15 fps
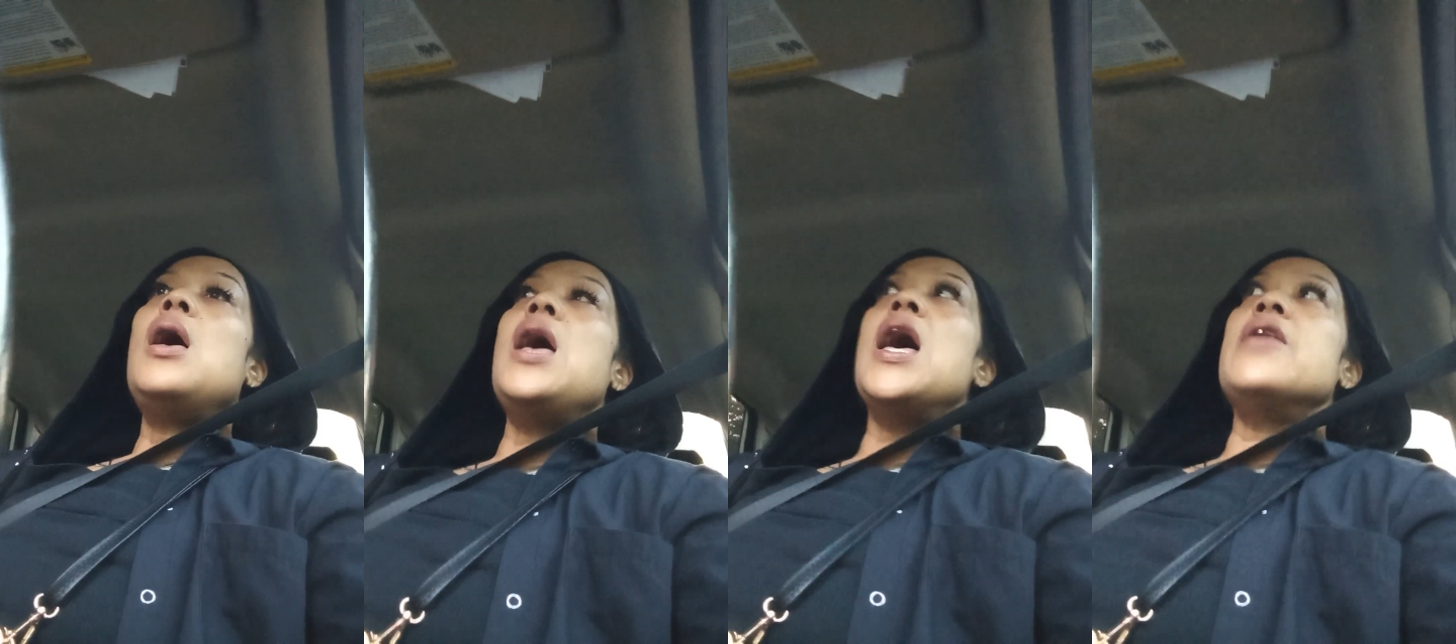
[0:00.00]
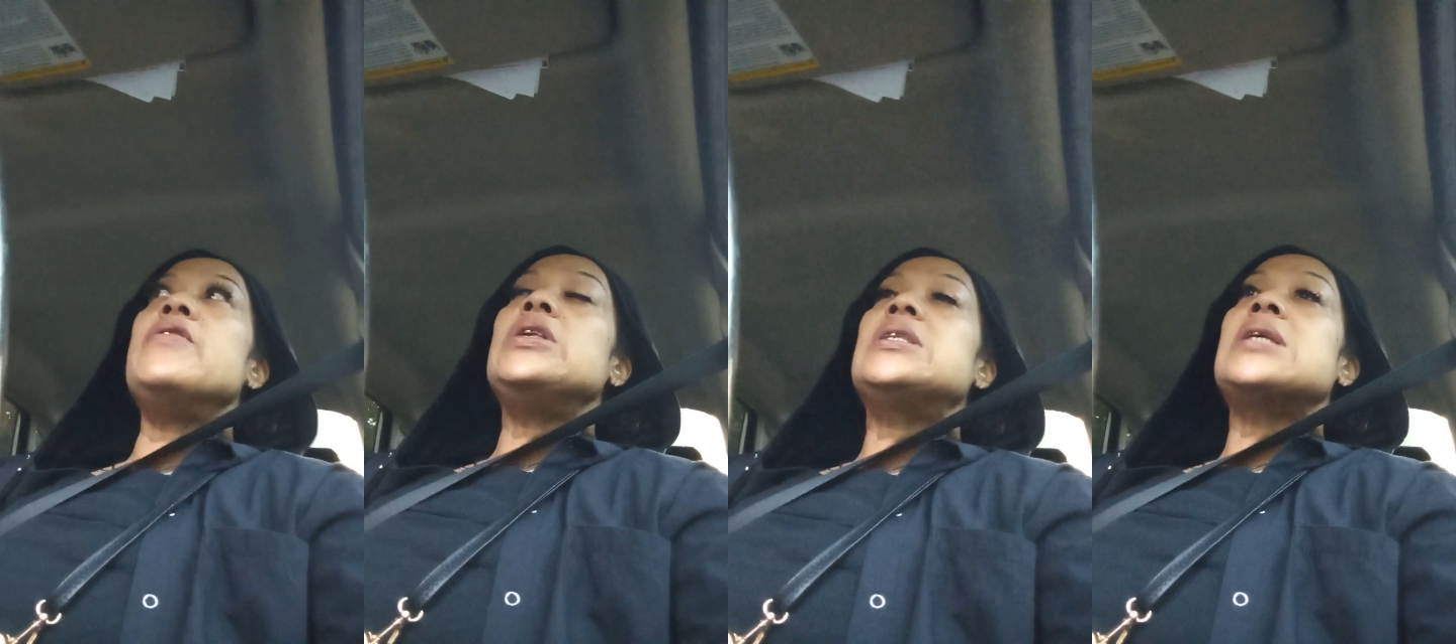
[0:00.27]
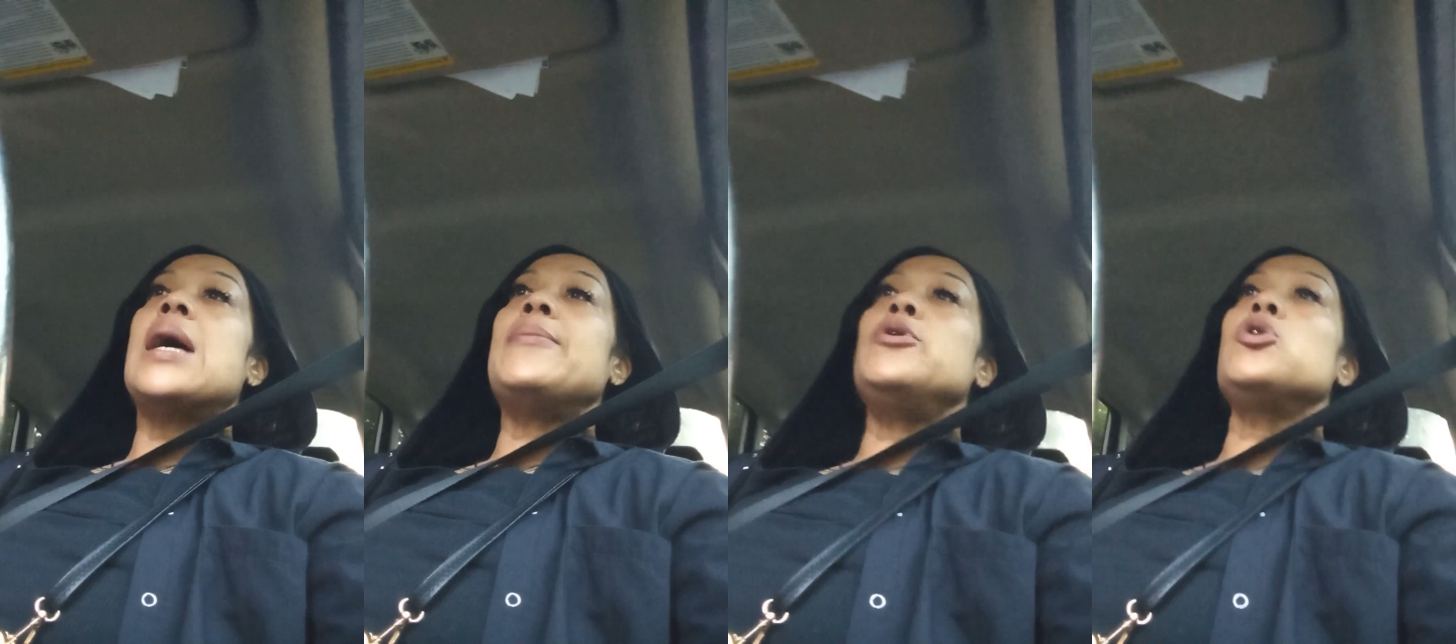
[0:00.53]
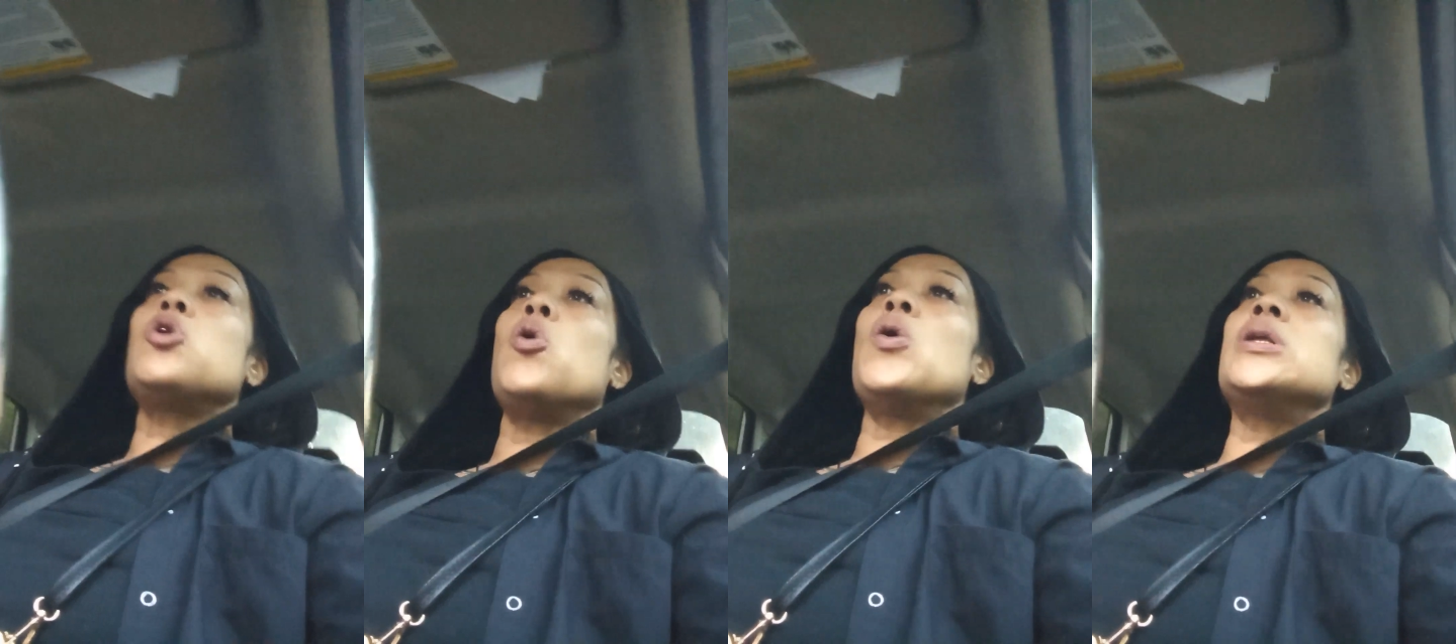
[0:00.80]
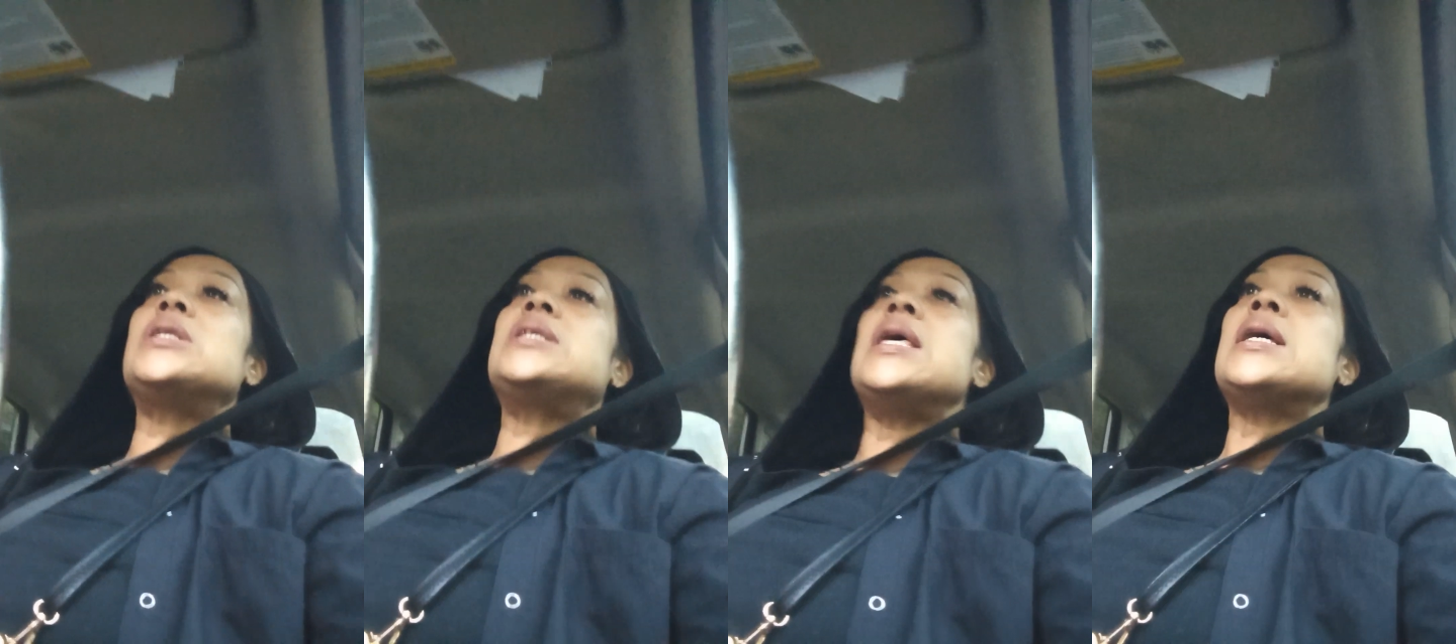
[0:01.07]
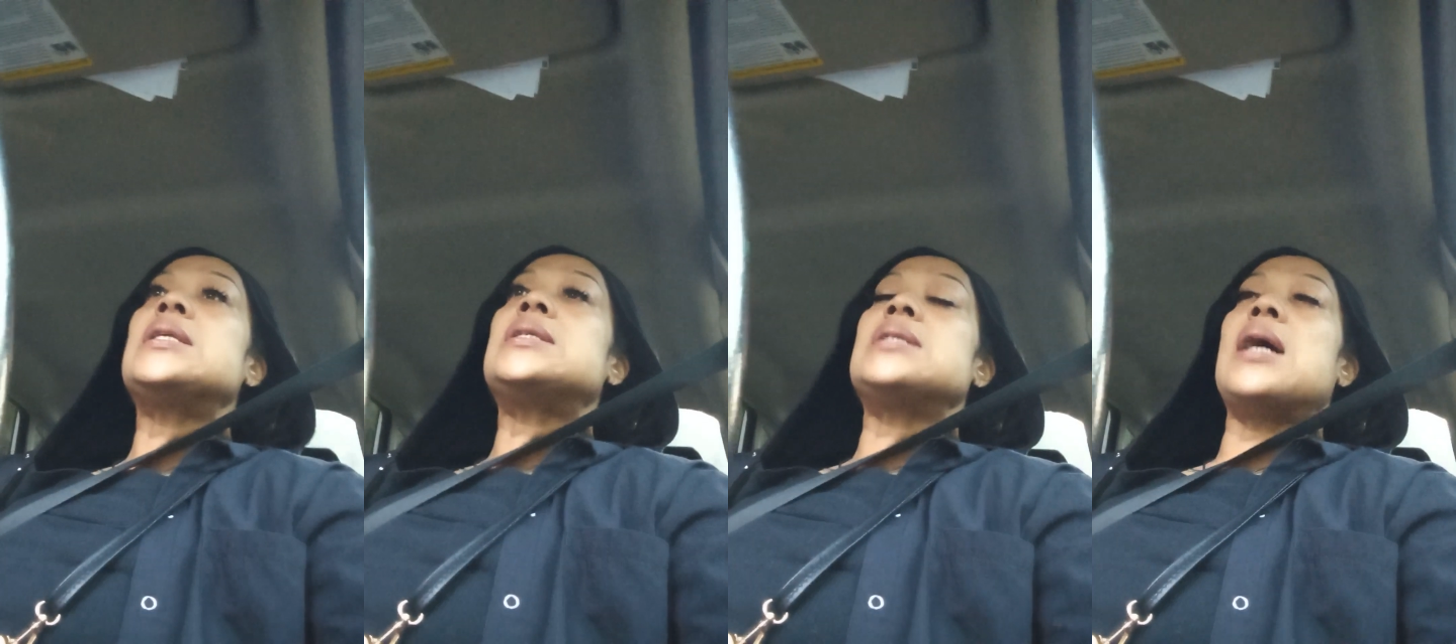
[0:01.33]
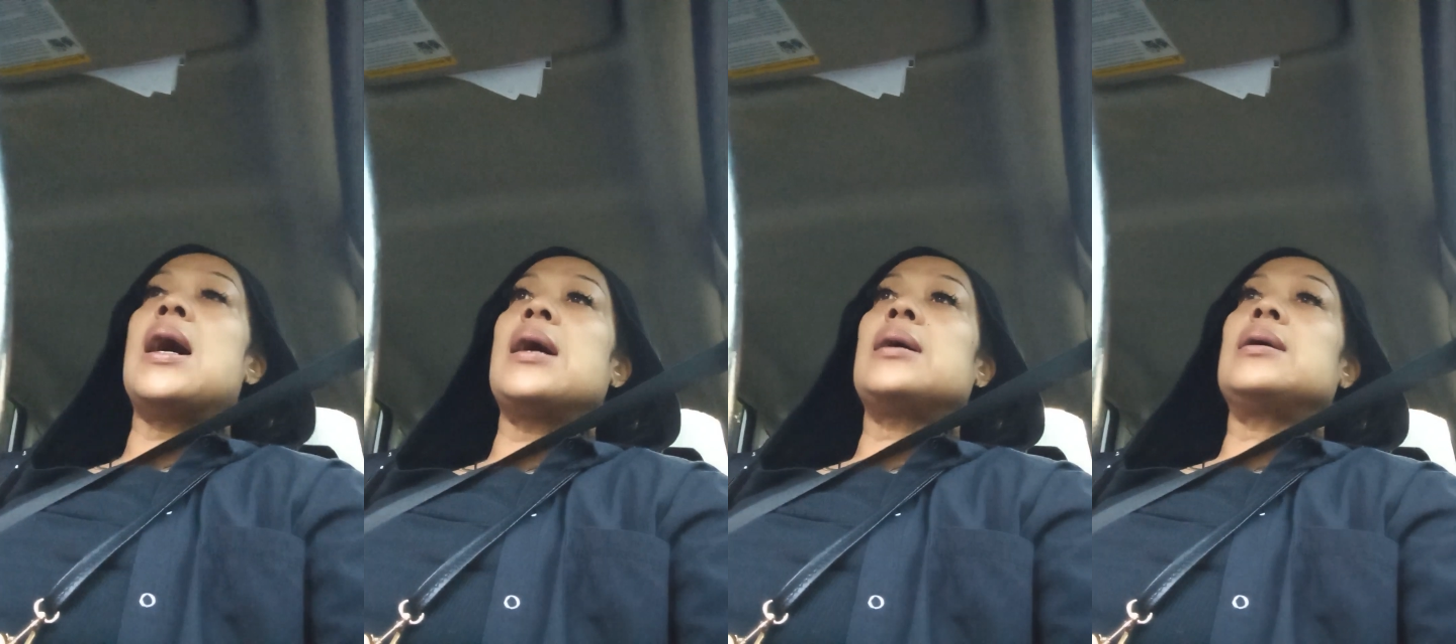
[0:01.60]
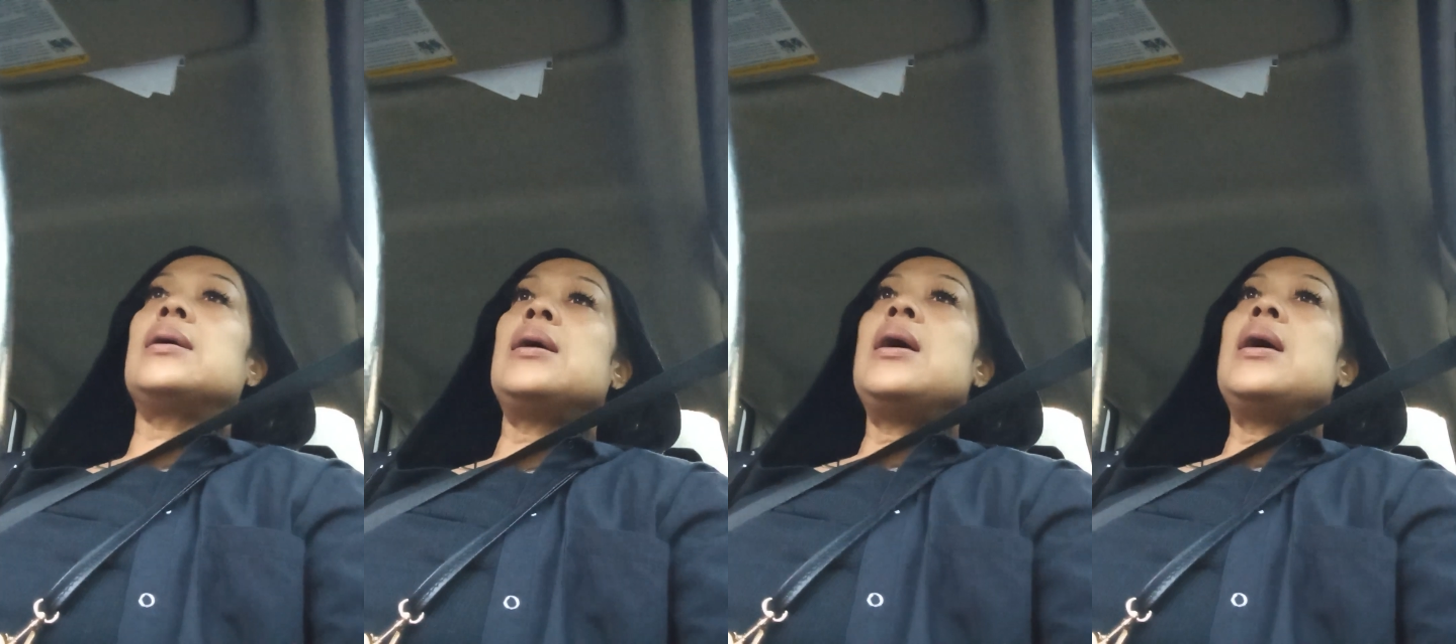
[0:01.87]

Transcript: every time you go on TikTok,